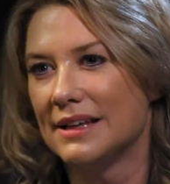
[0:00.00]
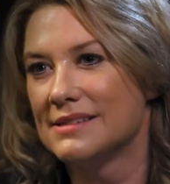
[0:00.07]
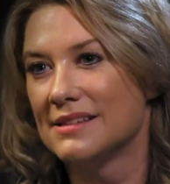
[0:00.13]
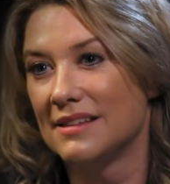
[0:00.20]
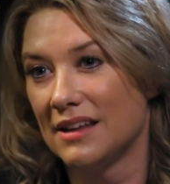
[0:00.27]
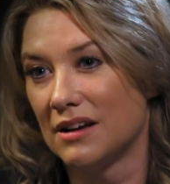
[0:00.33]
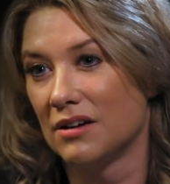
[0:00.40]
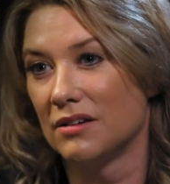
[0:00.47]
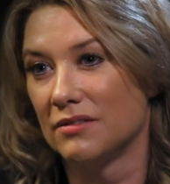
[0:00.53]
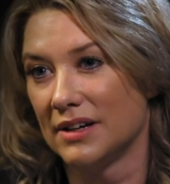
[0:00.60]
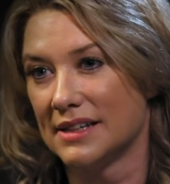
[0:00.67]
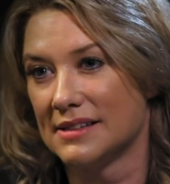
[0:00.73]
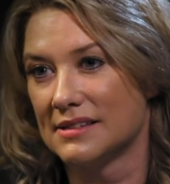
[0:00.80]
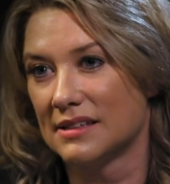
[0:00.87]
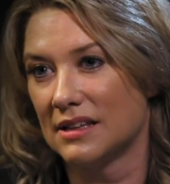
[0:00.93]
Isn't there a
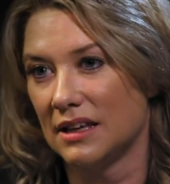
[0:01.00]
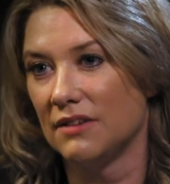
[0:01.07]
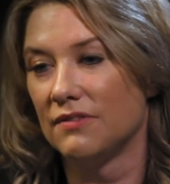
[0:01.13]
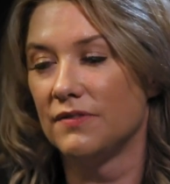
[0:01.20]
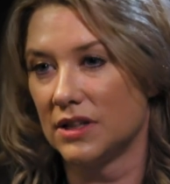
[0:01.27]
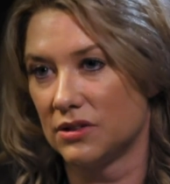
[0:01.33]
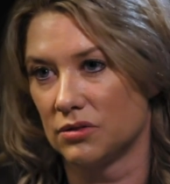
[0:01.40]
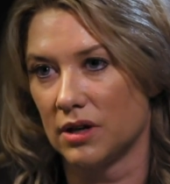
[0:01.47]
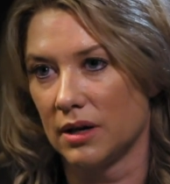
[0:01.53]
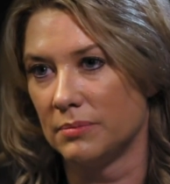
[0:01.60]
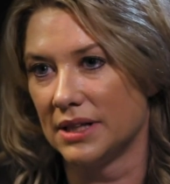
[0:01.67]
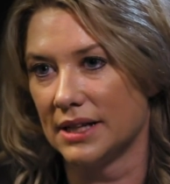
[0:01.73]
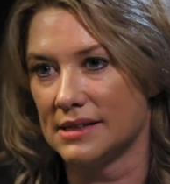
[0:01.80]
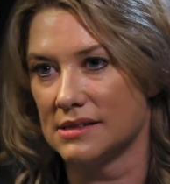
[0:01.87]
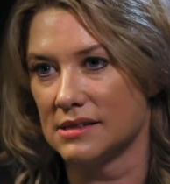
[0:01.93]
risk, if Victoria
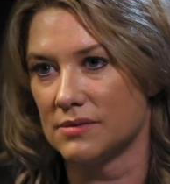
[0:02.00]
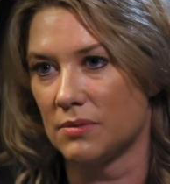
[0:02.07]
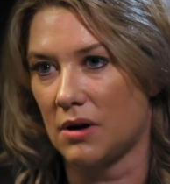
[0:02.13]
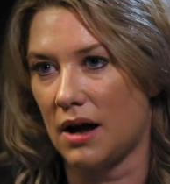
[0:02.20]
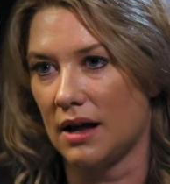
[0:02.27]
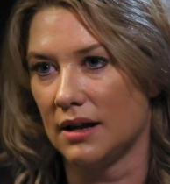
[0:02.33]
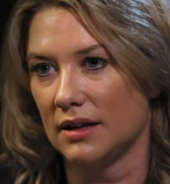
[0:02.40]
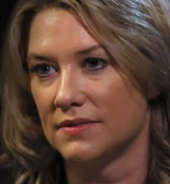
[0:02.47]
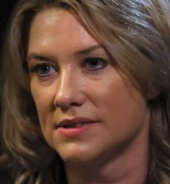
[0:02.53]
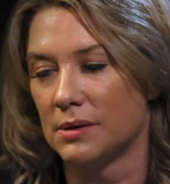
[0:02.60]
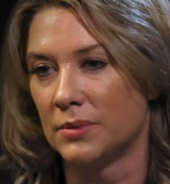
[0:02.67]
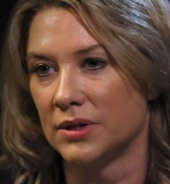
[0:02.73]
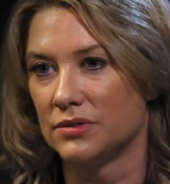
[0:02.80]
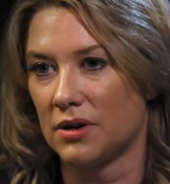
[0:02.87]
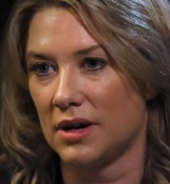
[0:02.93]
Police is right, if
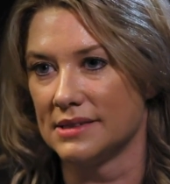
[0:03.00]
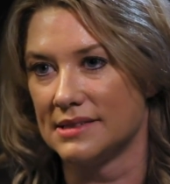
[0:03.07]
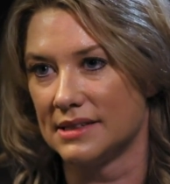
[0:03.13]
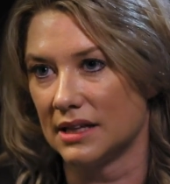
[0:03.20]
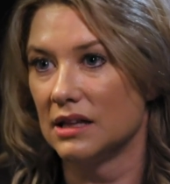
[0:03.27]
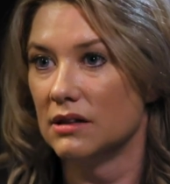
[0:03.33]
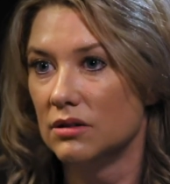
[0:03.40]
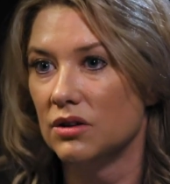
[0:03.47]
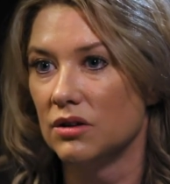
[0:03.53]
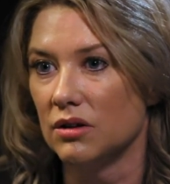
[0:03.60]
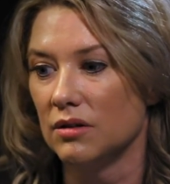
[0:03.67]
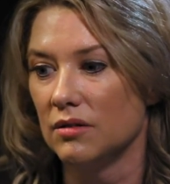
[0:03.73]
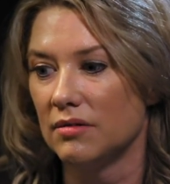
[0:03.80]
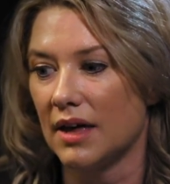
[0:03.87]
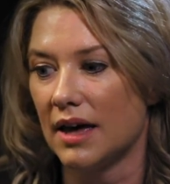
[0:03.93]
someone tries to kill
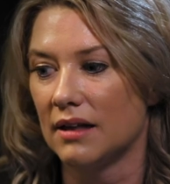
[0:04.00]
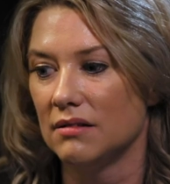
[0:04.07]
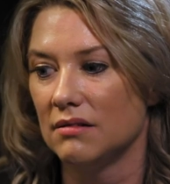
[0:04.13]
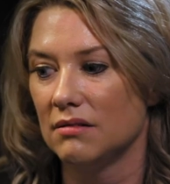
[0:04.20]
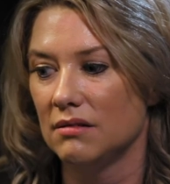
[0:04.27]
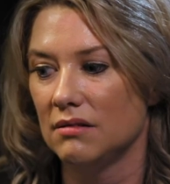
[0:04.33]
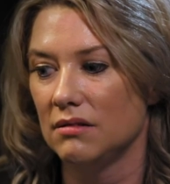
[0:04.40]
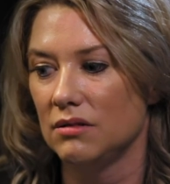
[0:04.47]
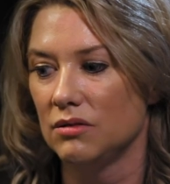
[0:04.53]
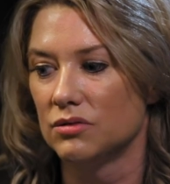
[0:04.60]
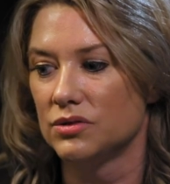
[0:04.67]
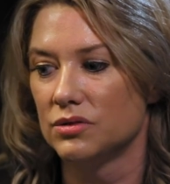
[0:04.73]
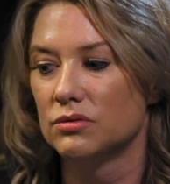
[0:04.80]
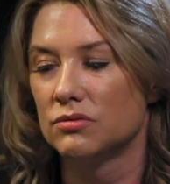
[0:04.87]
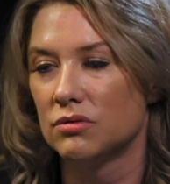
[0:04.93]
you, that
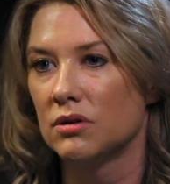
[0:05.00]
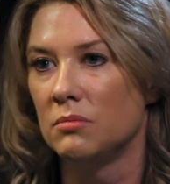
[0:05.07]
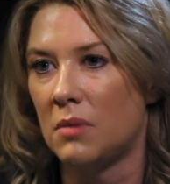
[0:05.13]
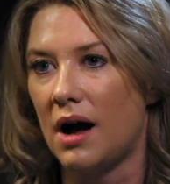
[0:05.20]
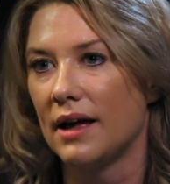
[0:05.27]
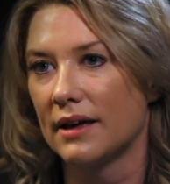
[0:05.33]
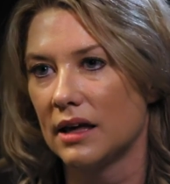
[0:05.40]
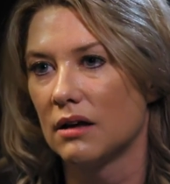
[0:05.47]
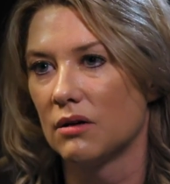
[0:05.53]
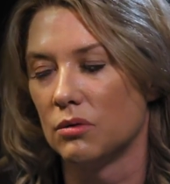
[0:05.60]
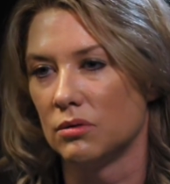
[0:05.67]
your children might get